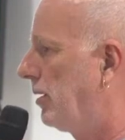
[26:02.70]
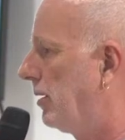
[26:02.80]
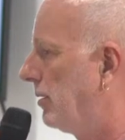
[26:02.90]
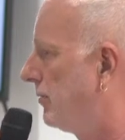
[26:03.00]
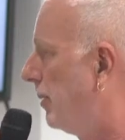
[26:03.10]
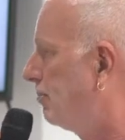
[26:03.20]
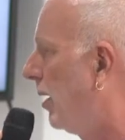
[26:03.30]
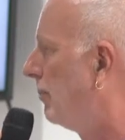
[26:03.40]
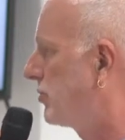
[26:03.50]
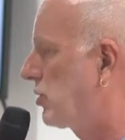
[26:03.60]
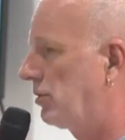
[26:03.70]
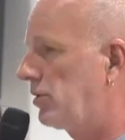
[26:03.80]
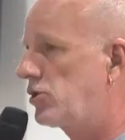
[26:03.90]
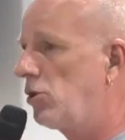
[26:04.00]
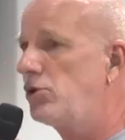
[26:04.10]
the pump, so
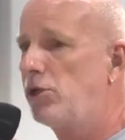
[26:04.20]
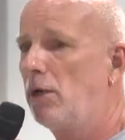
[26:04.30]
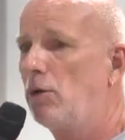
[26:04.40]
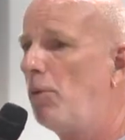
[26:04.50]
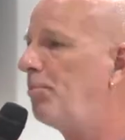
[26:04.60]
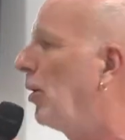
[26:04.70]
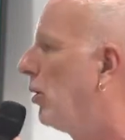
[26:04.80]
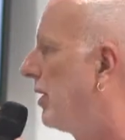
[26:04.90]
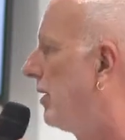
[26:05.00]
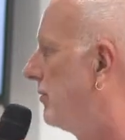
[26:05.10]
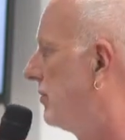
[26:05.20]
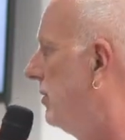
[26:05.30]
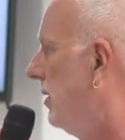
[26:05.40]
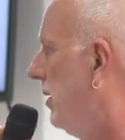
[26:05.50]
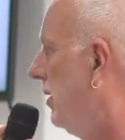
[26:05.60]
the social component.
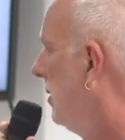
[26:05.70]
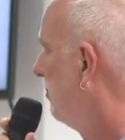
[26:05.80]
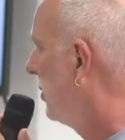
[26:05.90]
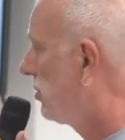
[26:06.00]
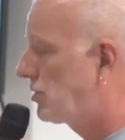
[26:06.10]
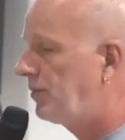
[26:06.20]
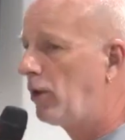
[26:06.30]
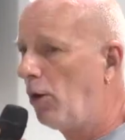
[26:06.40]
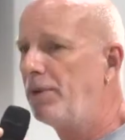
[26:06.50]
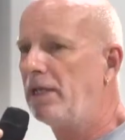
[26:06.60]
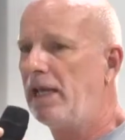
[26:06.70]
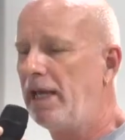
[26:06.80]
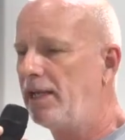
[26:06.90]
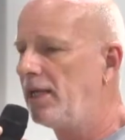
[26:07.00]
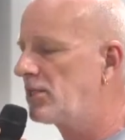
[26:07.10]
Because we come in
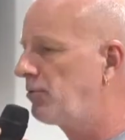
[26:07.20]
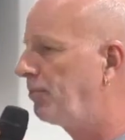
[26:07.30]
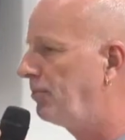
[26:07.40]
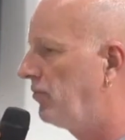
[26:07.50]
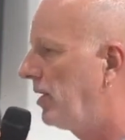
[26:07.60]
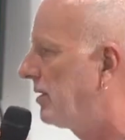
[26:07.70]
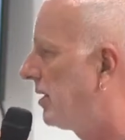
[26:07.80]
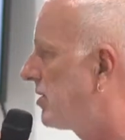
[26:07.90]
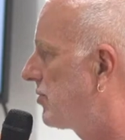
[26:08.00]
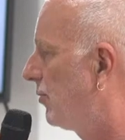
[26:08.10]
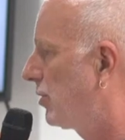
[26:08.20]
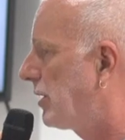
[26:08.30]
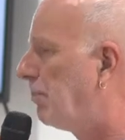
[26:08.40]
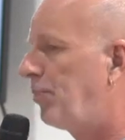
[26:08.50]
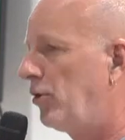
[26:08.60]
areas where there is, for
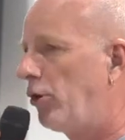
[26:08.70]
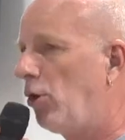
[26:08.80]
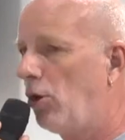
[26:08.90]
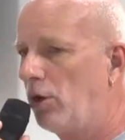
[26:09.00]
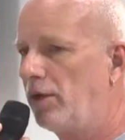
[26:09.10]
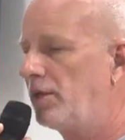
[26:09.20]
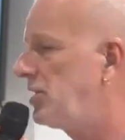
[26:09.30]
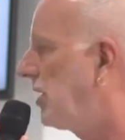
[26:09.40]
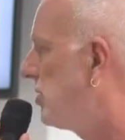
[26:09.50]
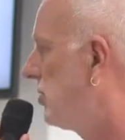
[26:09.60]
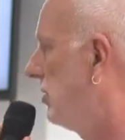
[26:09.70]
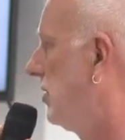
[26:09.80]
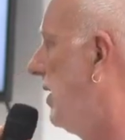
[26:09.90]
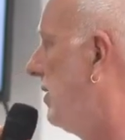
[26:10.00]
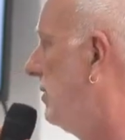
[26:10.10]
example, no
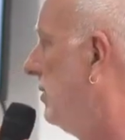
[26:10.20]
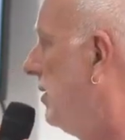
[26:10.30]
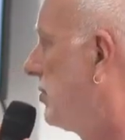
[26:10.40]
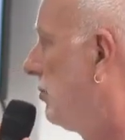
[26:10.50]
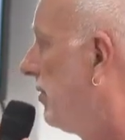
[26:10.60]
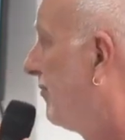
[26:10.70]
organization yet. So we